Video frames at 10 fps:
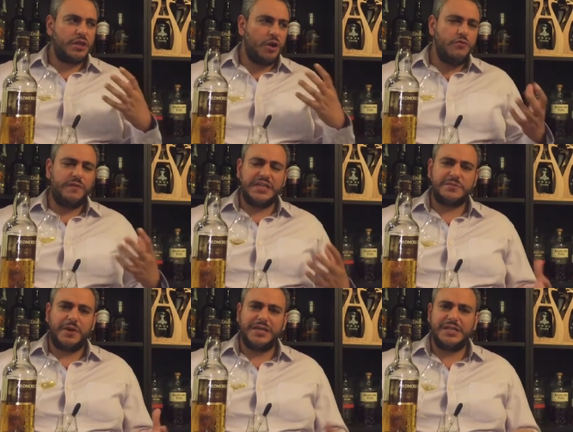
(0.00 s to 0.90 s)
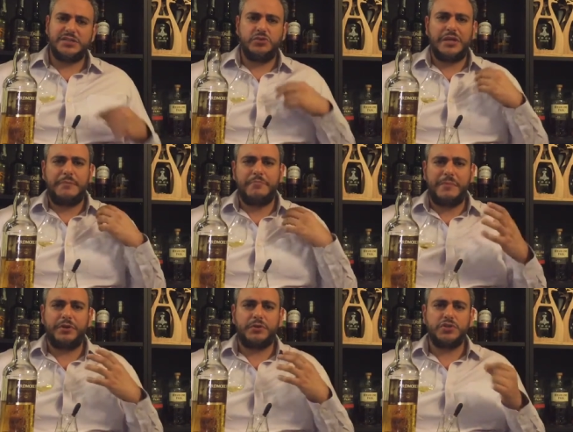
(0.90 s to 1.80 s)
overly spicy. It's not like
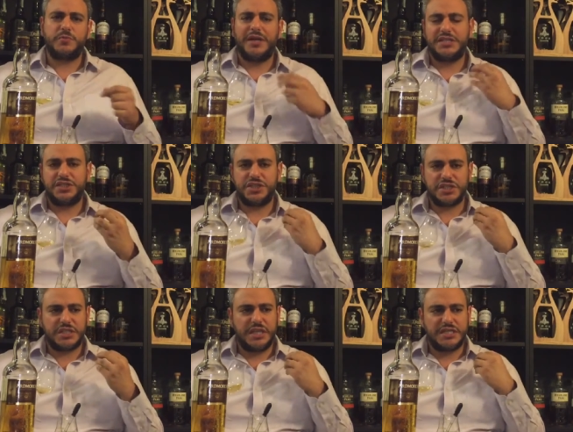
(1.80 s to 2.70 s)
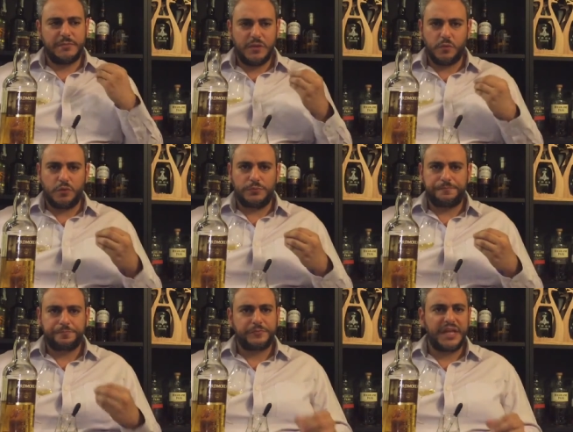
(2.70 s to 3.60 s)
peppercorn spice. It's a bit warm.
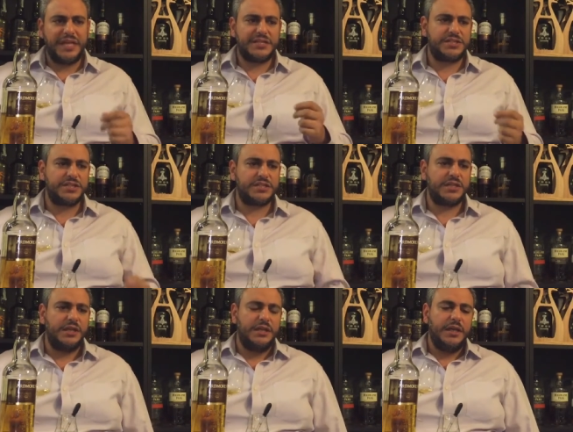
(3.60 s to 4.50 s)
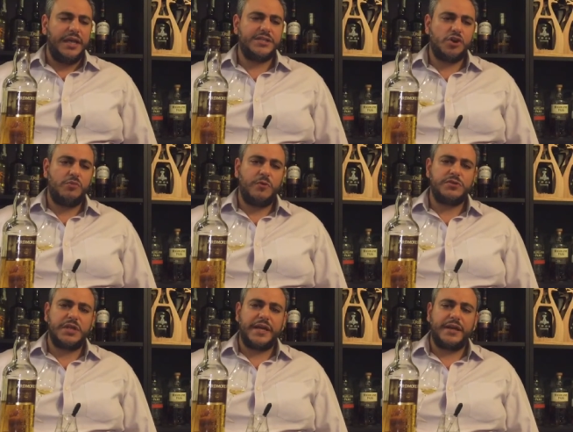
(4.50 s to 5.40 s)
It's
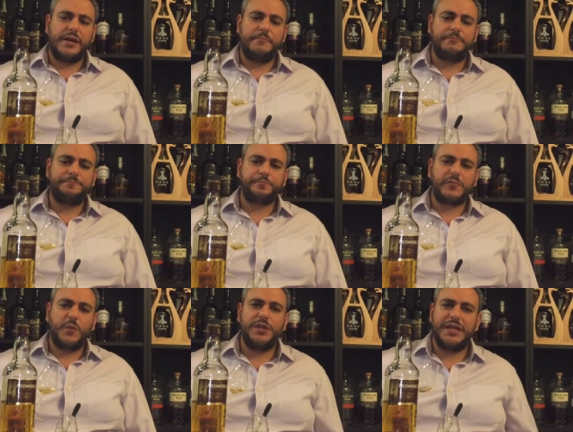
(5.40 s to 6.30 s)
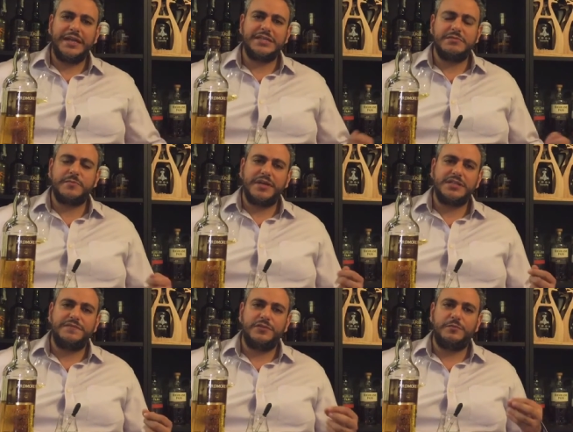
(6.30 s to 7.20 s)
almost like when you eat some
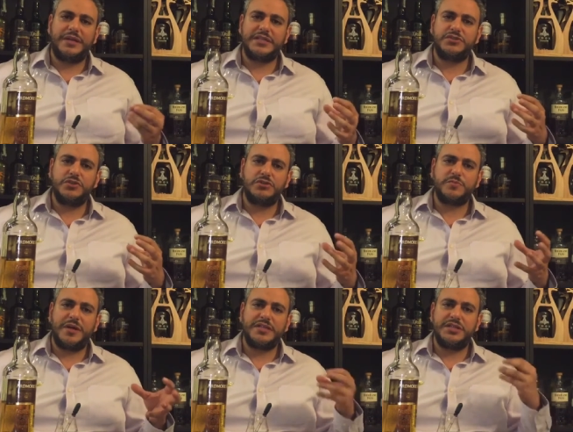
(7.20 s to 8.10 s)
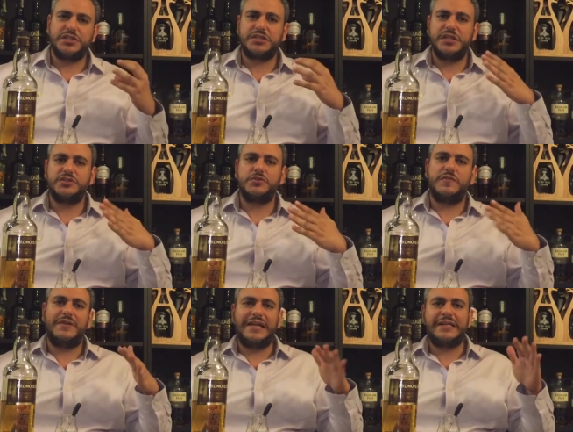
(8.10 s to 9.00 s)
spicy food, but it's not spicy. It
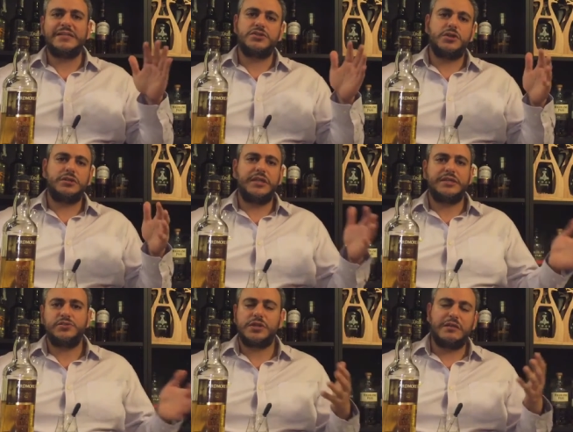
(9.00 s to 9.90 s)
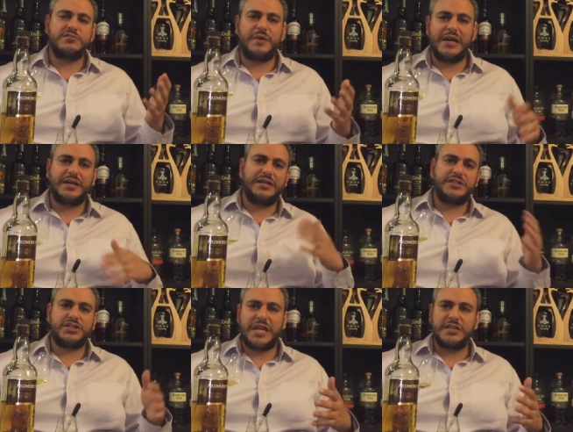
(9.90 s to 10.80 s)
sort of lingers on. It sort of comes back and
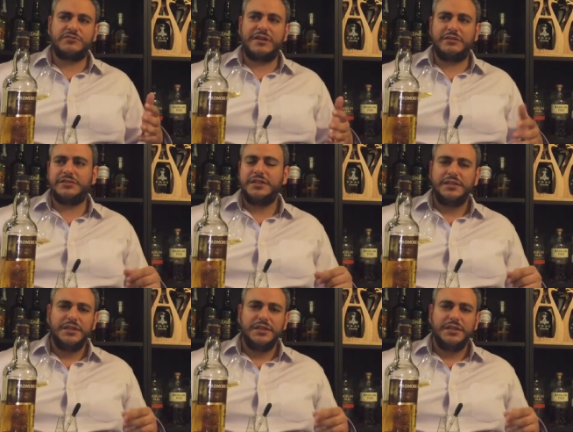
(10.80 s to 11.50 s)
it just hangs around.